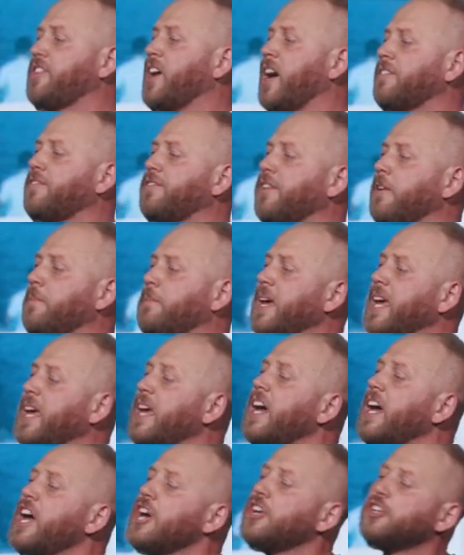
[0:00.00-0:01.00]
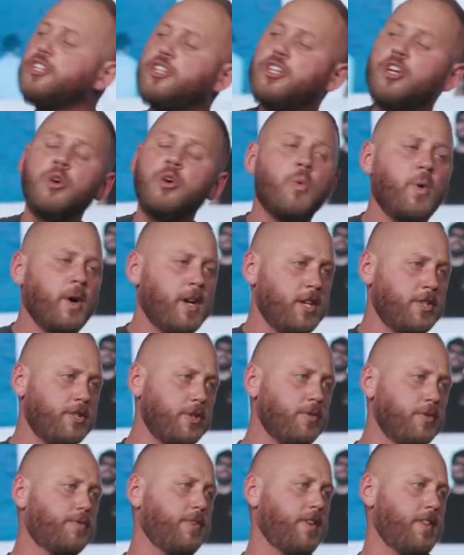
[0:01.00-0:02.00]
done for me, you want to
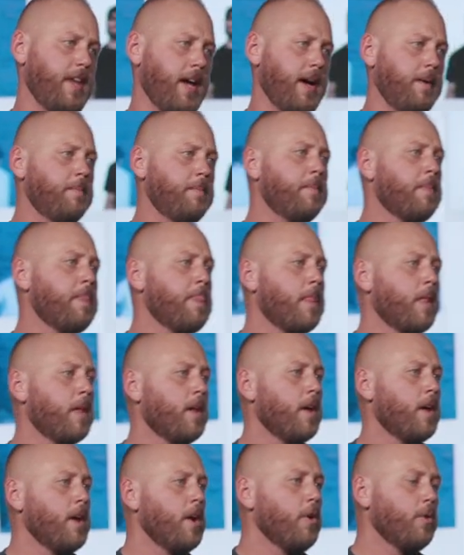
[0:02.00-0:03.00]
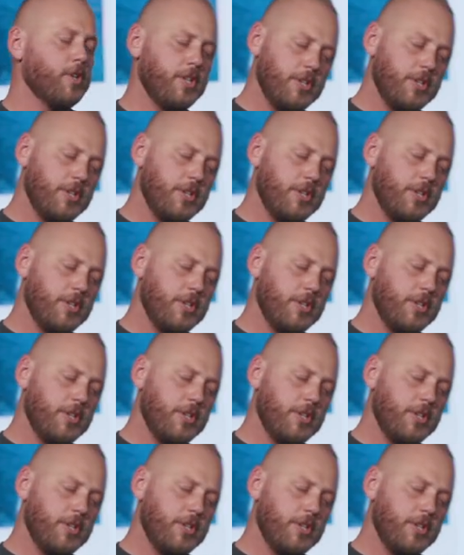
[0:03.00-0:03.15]
do for them." Will